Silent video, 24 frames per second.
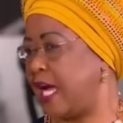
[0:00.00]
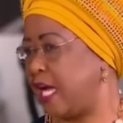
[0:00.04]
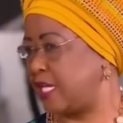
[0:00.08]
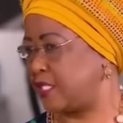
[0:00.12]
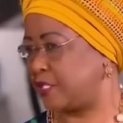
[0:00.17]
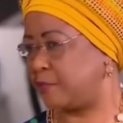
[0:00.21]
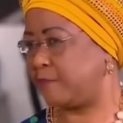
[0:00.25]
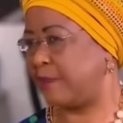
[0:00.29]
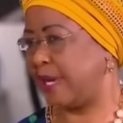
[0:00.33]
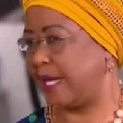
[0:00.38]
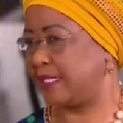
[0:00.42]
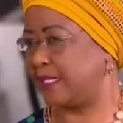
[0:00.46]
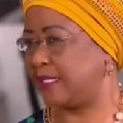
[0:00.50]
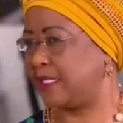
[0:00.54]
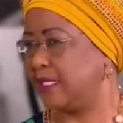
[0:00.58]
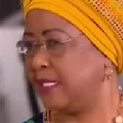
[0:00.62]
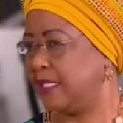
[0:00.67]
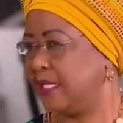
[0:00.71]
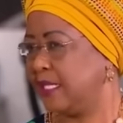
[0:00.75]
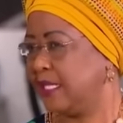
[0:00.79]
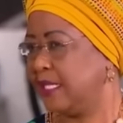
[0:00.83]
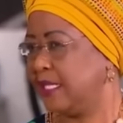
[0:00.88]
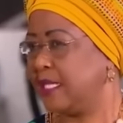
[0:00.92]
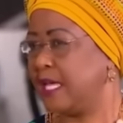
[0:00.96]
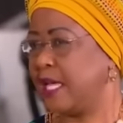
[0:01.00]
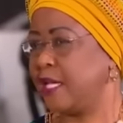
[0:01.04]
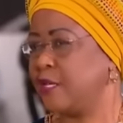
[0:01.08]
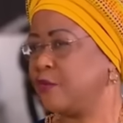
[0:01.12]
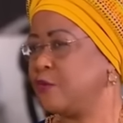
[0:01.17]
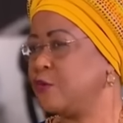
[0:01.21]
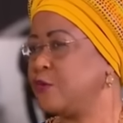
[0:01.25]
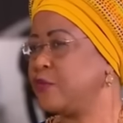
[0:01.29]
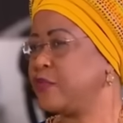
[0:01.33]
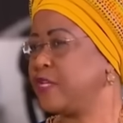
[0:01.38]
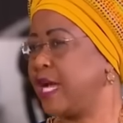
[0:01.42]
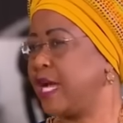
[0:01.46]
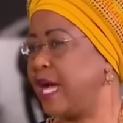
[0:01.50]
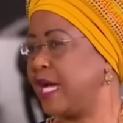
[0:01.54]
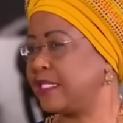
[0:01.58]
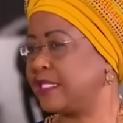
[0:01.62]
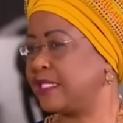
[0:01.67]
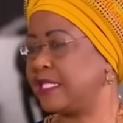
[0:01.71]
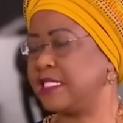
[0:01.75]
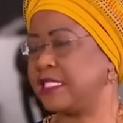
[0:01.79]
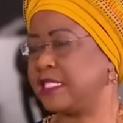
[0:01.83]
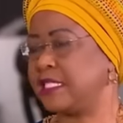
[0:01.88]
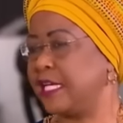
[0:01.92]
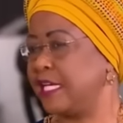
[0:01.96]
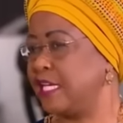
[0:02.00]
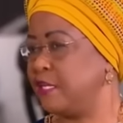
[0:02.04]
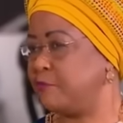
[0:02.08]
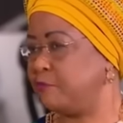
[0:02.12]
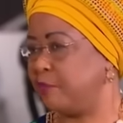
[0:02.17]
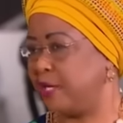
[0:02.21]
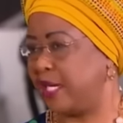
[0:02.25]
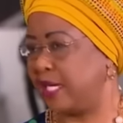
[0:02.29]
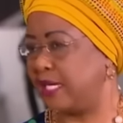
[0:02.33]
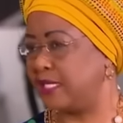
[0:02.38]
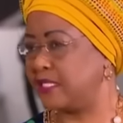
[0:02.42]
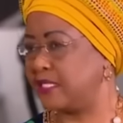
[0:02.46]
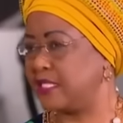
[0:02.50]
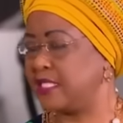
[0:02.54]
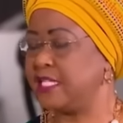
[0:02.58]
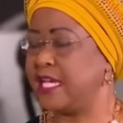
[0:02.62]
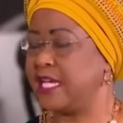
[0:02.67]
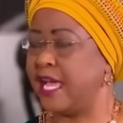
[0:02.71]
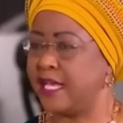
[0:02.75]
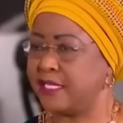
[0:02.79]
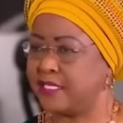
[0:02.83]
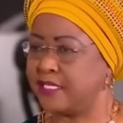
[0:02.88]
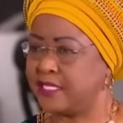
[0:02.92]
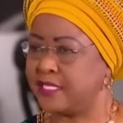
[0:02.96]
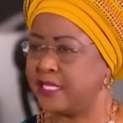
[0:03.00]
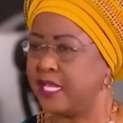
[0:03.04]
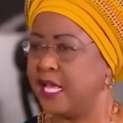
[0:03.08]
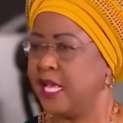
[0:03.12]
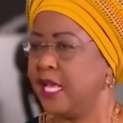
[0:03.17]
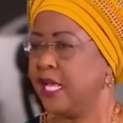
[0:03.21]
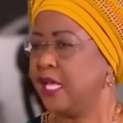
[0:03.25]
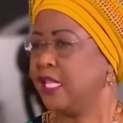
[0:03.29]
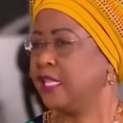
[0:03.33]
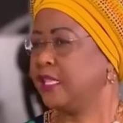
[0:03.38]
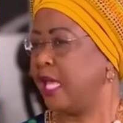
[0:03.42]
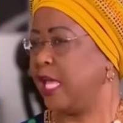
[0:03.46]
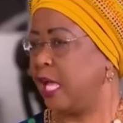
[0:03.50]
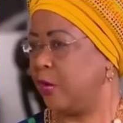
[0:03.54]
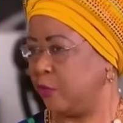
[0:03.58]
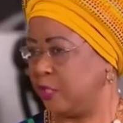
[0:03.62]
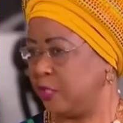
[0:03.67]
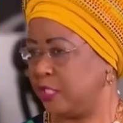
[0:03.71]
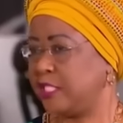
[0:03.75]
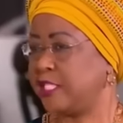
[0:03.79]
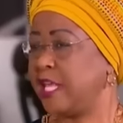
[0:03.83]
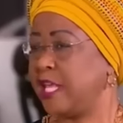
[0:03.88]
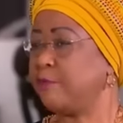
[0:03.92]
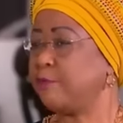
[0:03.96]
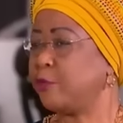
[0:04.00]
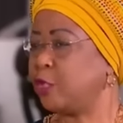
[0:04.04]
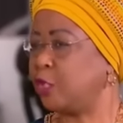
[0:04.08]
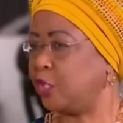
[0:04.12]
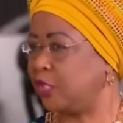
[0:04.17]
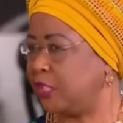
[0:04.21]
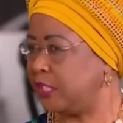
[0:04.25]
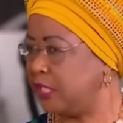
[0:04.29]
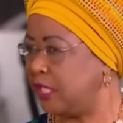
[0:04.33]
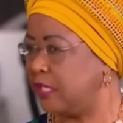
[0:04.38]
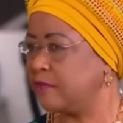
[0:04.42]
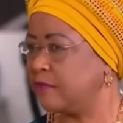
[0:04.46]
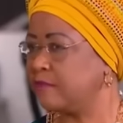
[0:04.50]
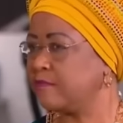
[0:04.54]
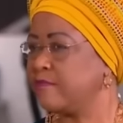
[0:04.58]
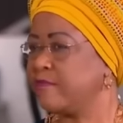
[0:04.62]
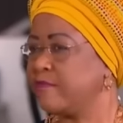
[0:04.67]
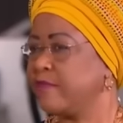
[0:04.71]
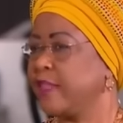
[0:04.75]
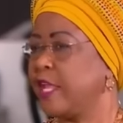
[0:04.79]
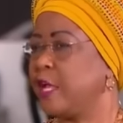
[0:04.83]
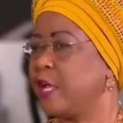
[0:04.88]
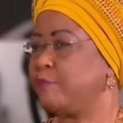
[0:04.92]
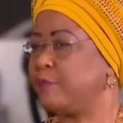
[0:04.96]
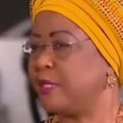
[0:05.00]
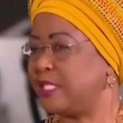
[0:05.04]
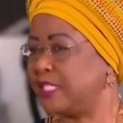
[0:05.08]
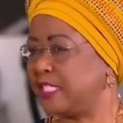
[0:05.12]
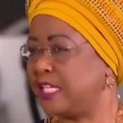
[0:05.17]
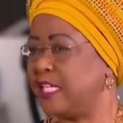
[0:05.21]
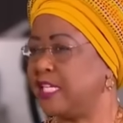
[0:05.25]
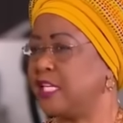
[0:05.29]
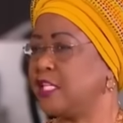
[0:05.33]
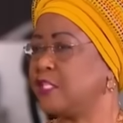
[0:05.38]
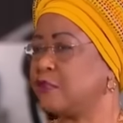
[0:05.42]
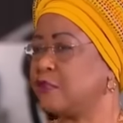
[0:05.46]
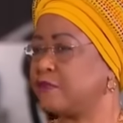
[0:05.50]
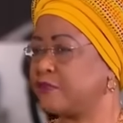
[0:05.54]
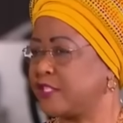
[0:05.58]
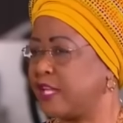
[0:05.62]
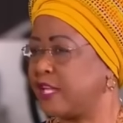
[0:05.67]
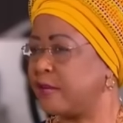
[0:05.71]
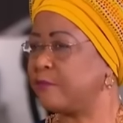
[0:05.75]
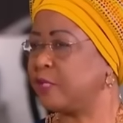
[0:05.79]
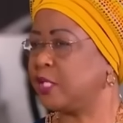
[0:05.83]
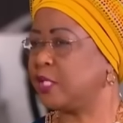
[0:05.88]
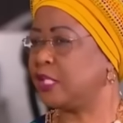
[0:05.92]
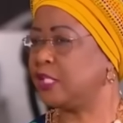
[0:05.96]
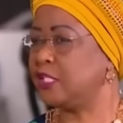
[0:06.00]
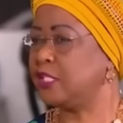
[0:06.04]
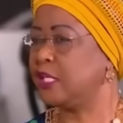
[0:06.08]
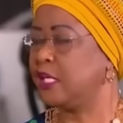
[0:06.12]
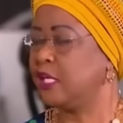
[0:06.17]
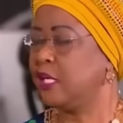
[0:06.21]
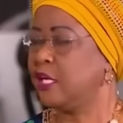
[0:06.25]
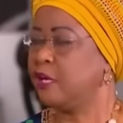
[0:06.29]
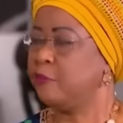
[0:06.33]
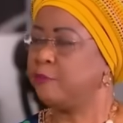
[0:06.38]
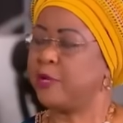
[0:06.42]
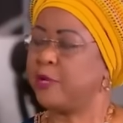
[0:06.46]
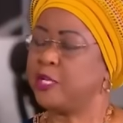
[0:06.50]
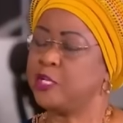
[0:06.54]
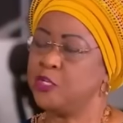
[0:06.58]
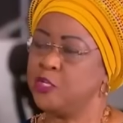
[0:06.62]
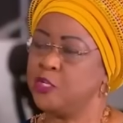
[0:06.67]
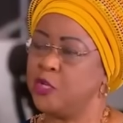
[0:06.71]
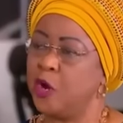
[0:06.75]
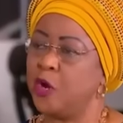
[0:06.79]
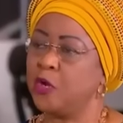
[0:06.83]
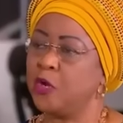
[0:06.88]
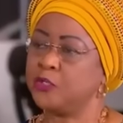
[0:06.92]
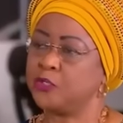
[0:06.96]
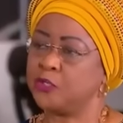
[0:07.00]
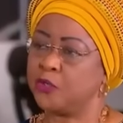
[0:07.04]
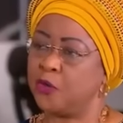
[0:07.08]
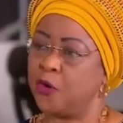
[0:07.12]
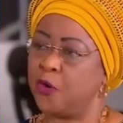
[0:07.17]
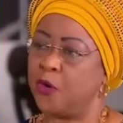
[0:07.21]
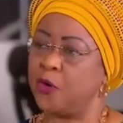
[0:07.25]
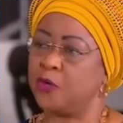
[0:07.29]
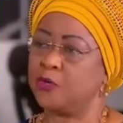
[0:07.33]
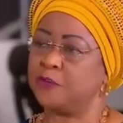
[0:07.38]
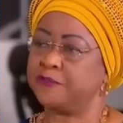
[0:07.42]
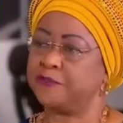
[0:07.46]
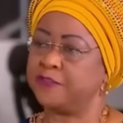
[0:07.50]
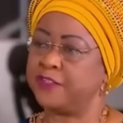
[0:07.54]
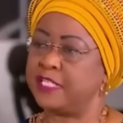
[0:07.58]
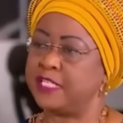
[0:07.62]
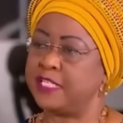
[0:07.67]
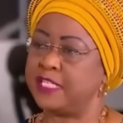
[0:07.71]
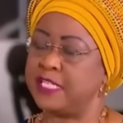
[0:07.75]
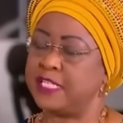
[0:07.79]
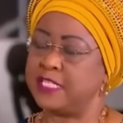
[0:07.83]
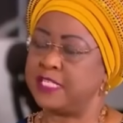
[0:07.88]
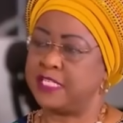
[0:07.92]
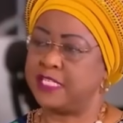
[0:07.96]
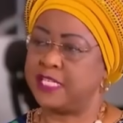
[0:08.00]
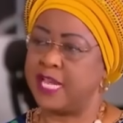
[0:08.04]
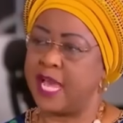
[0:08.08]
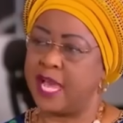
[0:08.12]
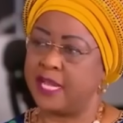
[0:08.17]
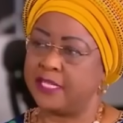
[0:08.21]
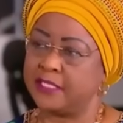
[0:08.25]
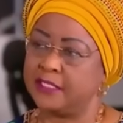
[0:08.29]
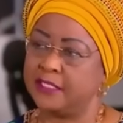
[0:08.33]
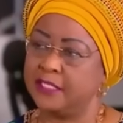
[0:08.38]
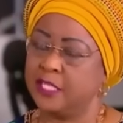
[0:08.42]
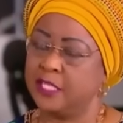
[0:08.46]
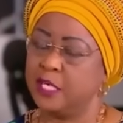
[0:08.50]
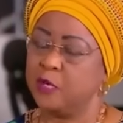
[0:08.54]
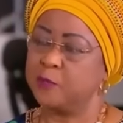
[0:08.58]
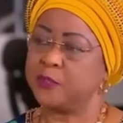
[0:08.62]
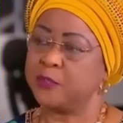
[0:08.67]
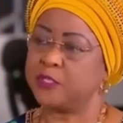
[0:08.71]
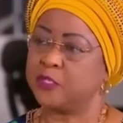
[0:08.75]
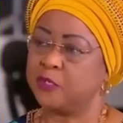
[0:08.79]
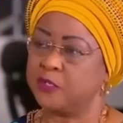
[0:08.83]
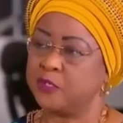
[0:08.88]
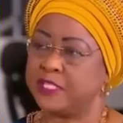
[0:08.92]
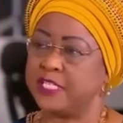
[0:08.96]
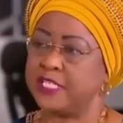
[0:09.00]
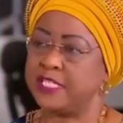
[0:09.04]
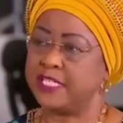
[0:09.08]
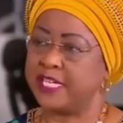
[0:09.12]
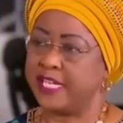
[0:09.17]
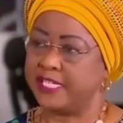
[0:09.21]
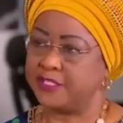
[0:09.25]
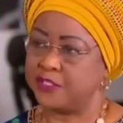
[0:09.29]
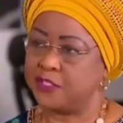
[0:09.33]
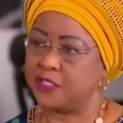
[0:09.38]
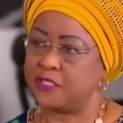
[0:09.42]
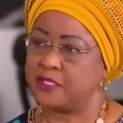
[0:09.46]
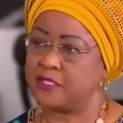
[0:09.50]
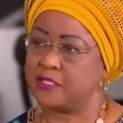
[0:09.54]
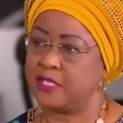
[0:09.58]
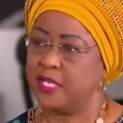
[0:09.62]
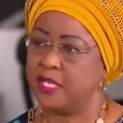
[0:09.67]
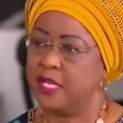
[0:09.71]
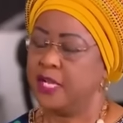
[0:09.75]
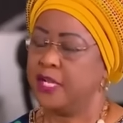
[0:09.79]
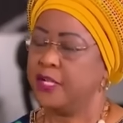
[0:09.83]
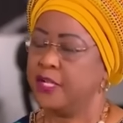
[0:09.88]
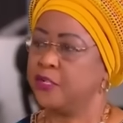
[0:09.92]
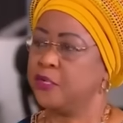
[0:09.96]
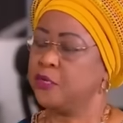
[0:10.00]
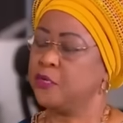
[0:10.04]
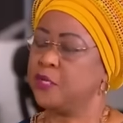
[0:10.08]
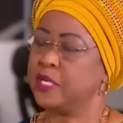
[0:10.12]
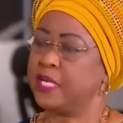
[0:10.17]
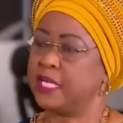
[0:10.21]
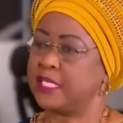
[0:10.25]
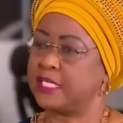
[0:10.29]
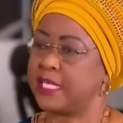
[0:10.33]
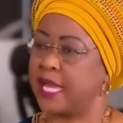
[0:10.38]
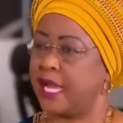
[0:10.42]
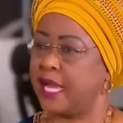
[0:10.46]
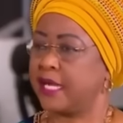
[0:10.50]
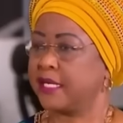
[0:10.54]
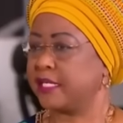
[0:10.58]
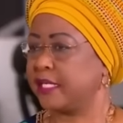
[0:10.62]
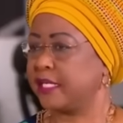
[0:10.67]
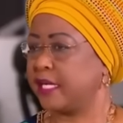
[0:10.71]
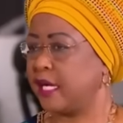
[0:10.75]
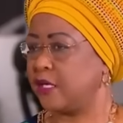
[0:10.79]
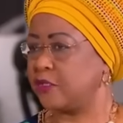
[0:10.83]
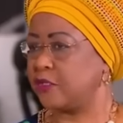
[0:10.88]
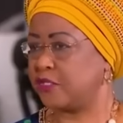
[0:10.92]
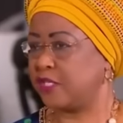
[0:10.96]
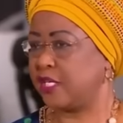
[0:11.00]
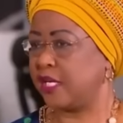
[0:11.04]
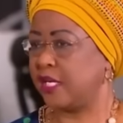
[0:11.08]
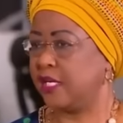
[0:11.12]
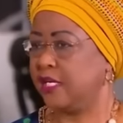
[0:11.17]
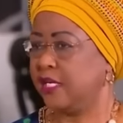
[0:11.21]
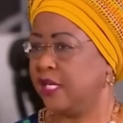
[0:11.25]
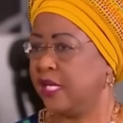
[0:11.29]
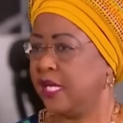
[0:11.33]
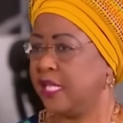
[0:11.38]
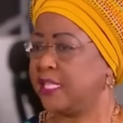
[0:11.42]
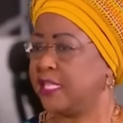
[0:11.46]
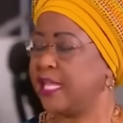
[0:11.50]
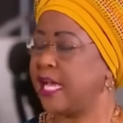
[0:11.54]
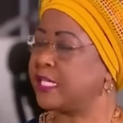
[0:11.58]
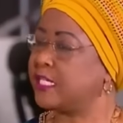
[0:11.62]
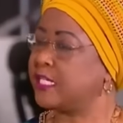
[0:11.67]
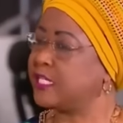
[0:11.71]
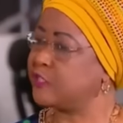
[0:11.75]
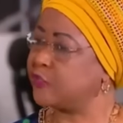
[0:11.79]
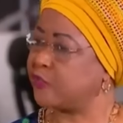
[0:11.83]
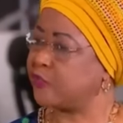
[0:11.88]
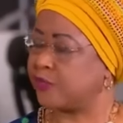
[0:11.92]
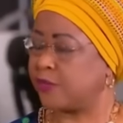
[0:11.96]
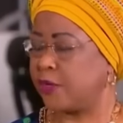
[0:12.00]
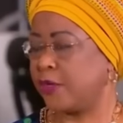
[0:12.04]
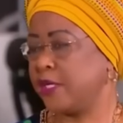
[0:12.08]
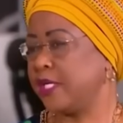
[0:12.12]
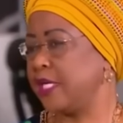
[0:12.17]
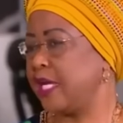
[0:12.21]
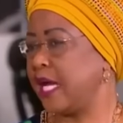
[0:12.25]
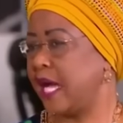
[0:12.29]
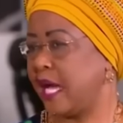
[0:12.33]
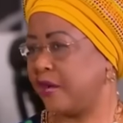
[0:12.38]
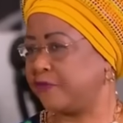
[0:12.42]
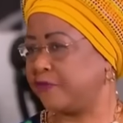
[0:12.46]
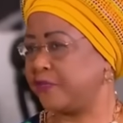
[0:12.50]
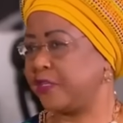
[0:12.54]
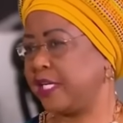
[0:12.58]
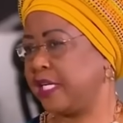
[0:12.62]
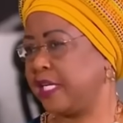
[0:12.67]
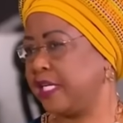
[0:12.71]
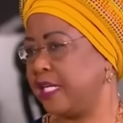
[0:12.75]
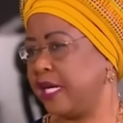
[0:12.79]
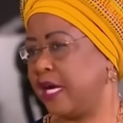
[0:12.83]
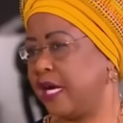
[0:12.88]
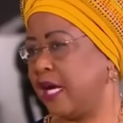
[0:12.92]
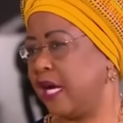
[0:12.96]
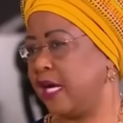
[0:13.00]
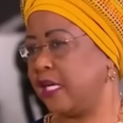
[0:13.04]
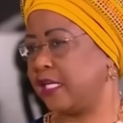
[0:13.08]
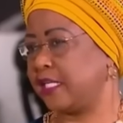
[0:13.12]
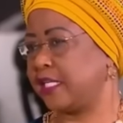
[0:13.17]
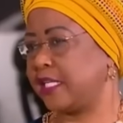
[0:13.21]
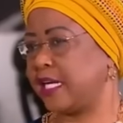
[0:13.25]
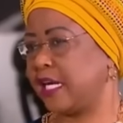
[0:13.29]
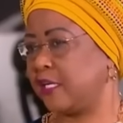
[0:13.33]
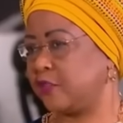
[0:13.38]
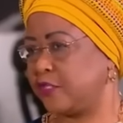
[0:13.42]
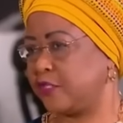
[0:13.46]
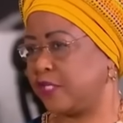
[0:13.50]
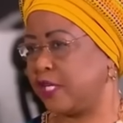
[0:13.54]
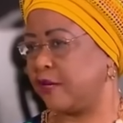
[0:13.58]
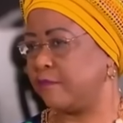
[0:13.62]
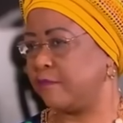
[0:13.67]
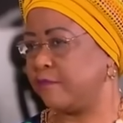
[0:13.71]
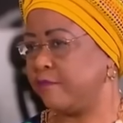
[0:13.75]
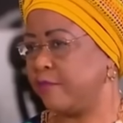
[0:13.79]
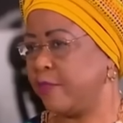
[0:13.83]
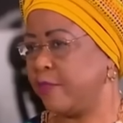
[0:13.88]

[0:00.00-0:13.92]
aspect, they're using us as guinea pigs. Yes, there is some good, a percentage of some good, but not all of it is done with good intentions. You look at agriculture, they're destroying African agriculture